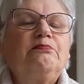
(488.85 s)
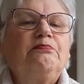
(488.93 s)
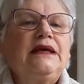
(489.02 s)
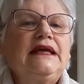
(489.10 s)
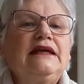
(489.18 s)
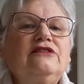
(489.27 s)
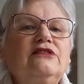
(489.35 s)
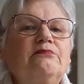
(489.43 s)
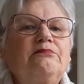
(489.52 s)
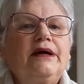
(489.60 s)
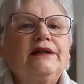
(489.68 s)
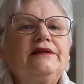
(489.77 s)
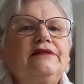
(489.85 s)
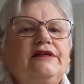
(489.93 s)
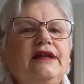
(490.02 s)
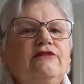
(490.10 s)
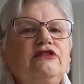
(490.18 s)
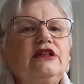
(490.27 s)
beads and buttons
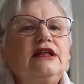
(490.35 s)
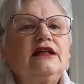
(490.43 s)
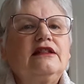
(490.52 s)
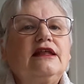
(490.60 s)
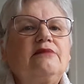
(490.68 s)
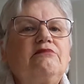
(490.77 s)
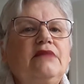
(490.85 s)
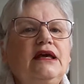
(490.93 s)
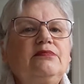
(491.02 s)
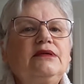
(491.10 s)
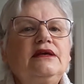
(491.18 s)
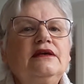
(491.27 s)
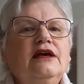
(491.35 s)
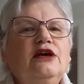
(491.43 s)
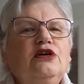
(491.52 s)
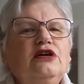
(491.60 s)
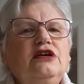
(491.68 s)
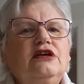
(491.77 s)
and everything, then maybe
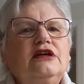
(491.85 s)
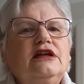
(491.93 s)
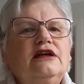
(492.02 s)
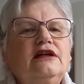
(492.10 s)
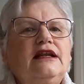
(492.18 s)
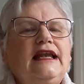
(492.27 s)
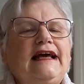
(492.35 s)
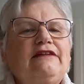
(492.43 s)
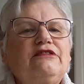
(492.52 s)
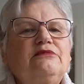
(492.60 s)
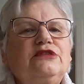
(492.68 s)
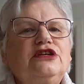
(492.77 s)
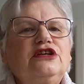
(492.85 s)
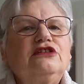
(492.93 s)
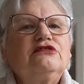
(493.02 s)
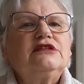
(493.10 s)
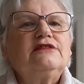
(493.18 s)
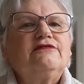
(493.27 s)
you can allow them to
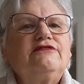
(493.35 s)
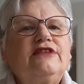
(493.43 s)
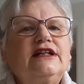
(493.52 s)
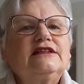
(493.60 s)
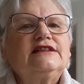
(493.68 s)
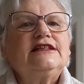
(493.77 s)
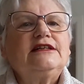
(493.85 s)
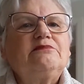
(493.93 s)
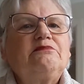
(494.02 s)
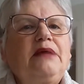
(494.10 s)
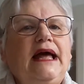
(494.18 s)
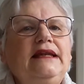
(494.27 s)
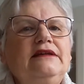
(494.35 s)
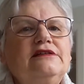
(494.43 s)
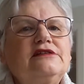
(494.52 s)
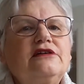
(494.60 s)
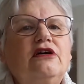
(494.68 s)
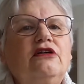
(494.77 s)
use some felt tip
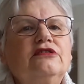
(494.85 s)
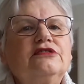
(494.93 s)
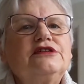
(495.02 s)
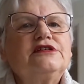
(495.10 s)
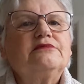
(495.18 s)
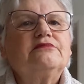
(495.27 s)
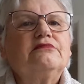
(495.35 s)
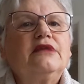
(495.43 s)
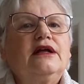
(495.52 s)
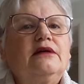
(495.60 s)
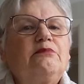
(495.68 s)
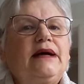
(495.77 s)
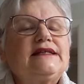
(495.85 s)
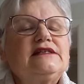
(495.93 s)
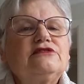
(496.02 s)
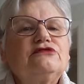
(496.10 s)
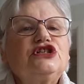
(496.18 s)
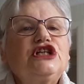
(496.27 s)
pens on some
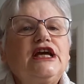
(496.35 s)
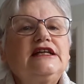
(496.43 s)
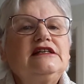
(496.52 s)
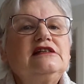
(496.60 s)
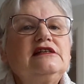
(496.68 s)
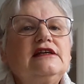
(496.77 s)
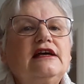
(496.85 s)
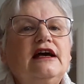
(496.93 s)
pastel shades,